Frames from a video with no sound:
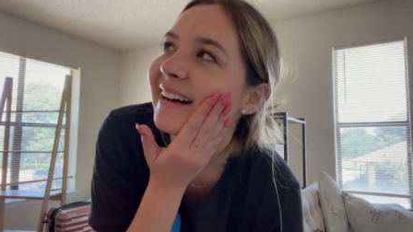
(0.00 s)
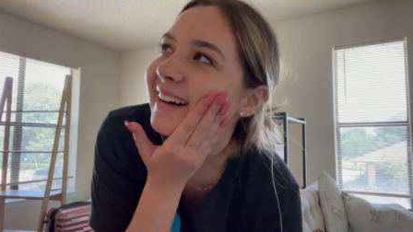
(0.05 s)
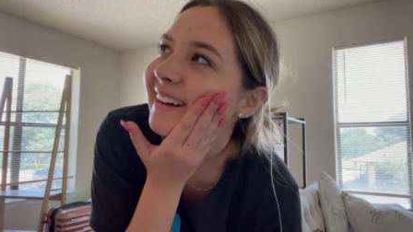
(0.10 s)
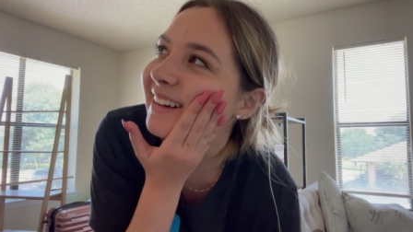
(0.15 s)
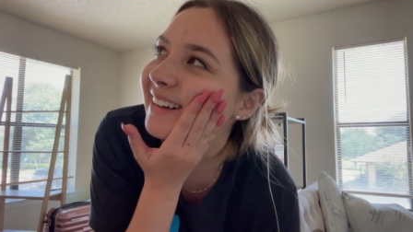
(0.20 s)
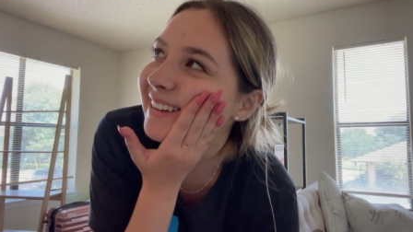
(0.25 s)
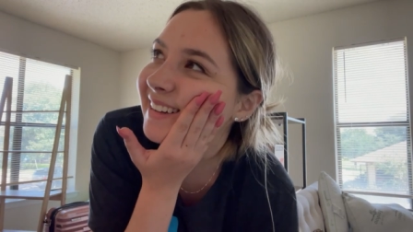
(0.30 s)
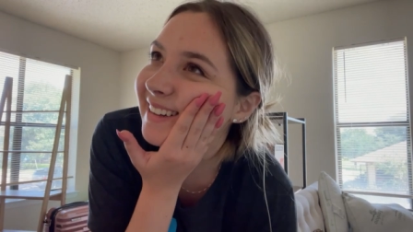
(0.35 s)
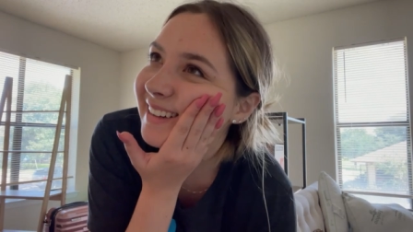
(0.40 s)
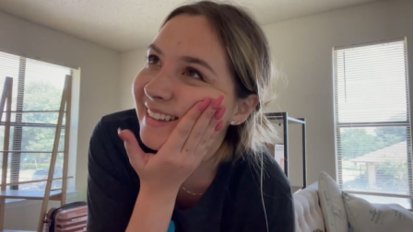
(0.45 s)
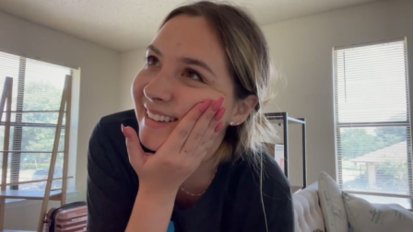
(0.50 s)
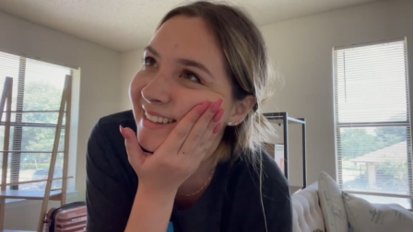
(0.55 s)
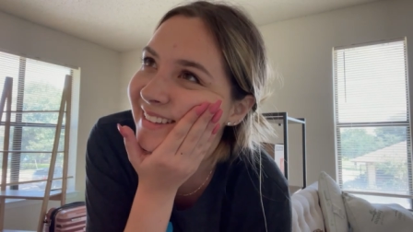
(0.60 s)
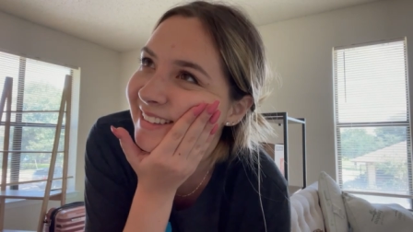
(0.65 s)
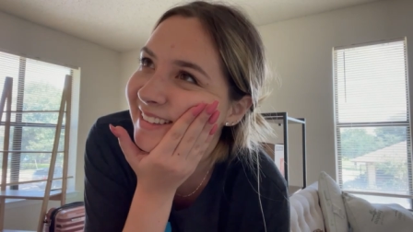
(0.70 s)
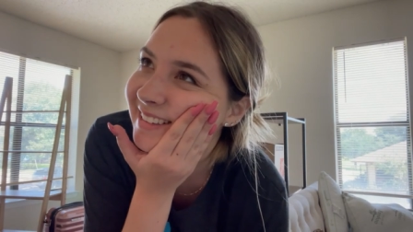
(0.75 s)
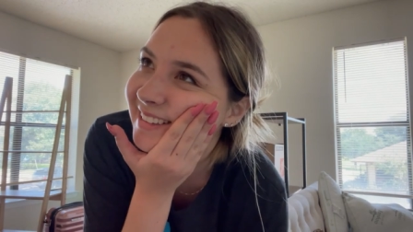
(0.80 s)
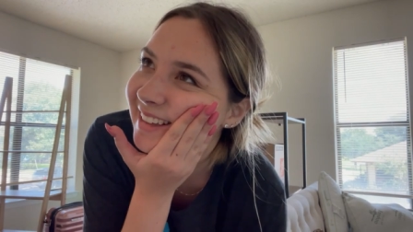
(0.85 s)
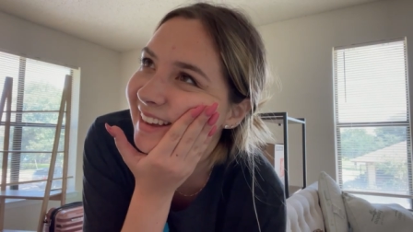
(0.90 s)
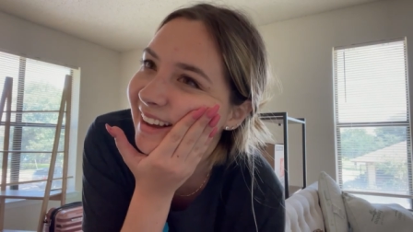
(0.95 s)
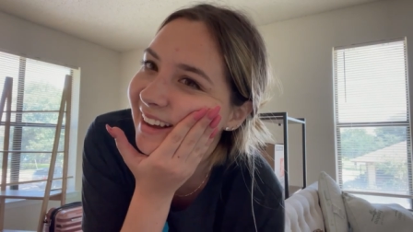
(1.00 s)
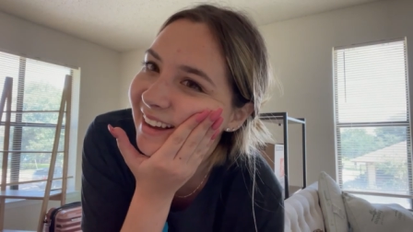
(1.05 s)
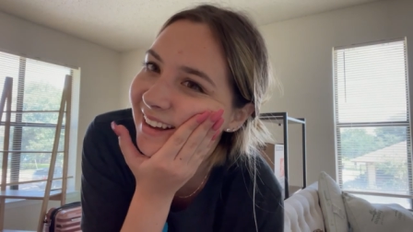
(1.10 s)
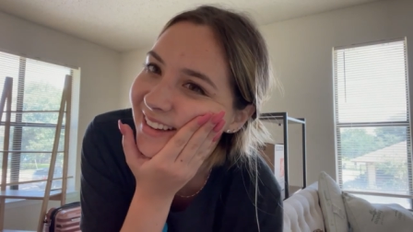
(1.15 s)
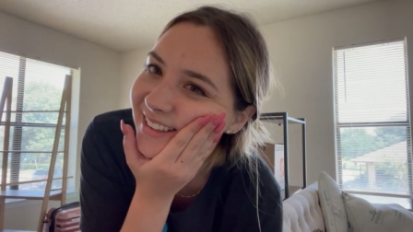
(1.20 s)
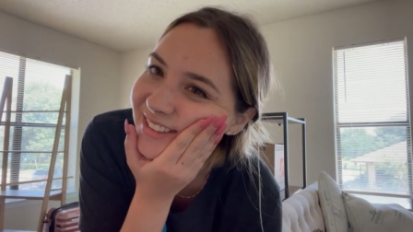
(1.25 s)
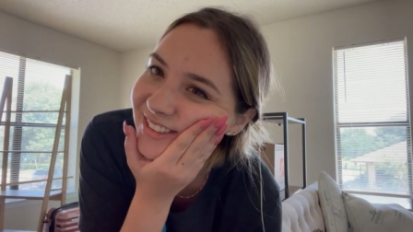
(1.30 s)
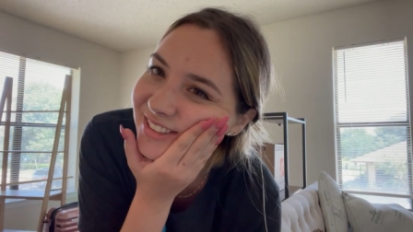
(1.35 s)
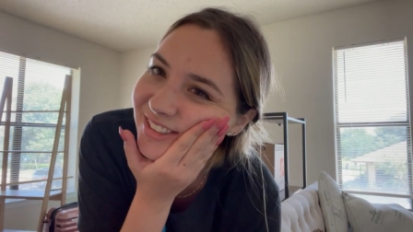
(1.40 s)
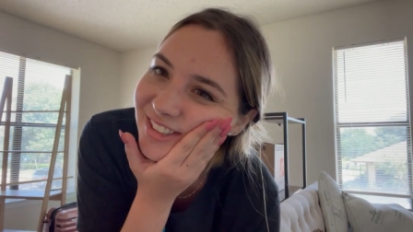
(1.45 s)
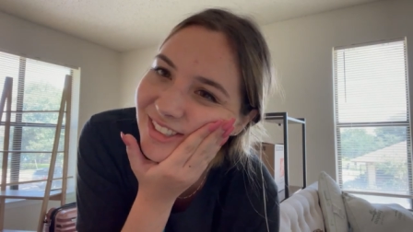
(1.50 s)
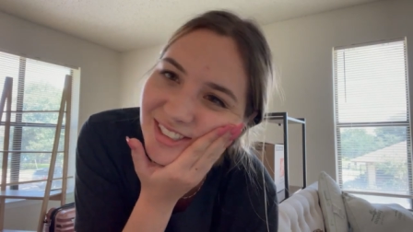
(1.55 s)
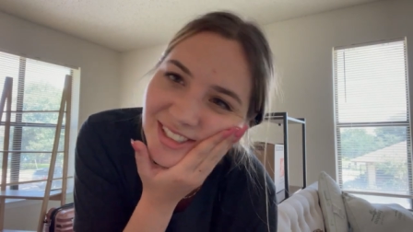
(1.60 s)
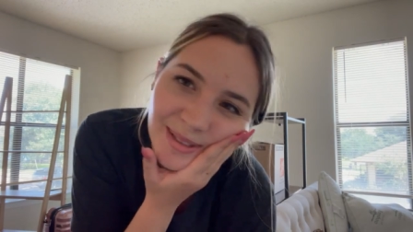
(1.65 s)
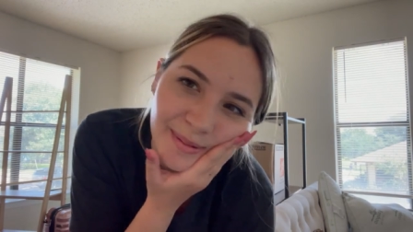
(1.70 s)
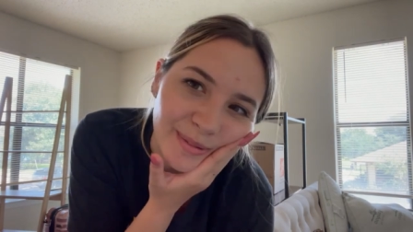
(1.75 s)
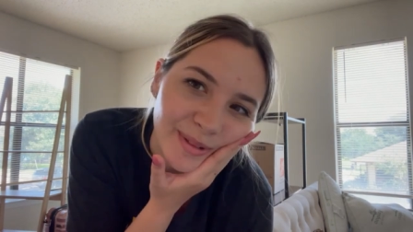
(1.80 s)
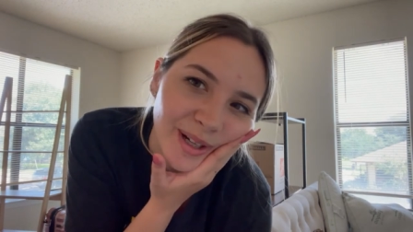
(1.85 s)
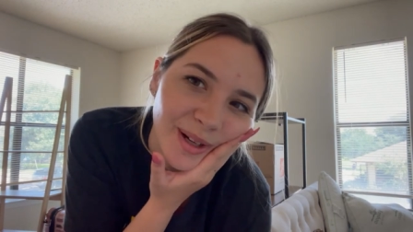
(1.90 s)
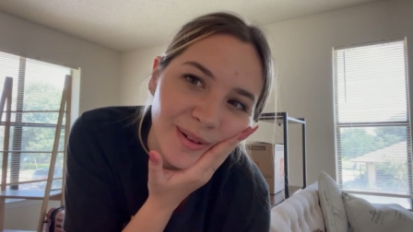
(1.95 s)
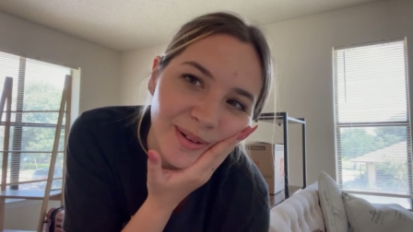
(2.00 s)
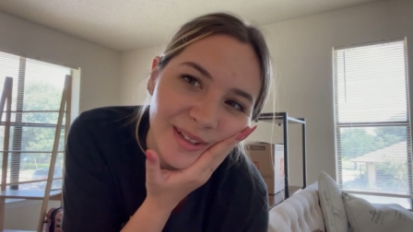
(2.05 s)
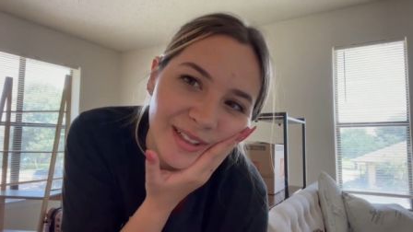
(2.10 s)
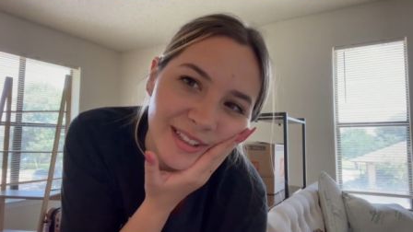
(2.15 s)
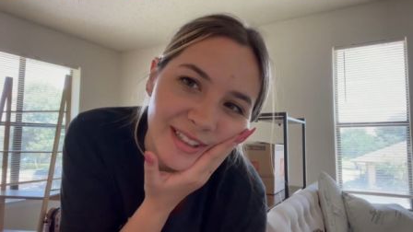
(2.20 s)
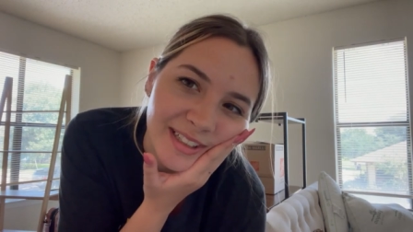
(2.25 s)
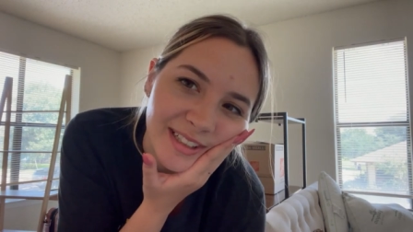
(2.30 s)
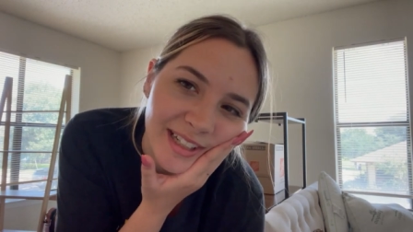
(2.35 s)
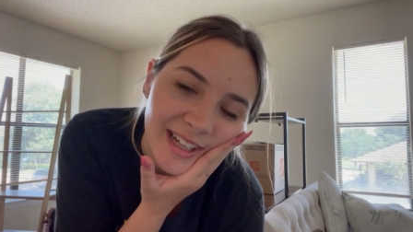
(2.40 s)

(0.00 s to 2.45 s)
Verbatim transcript: yeah, just keep going.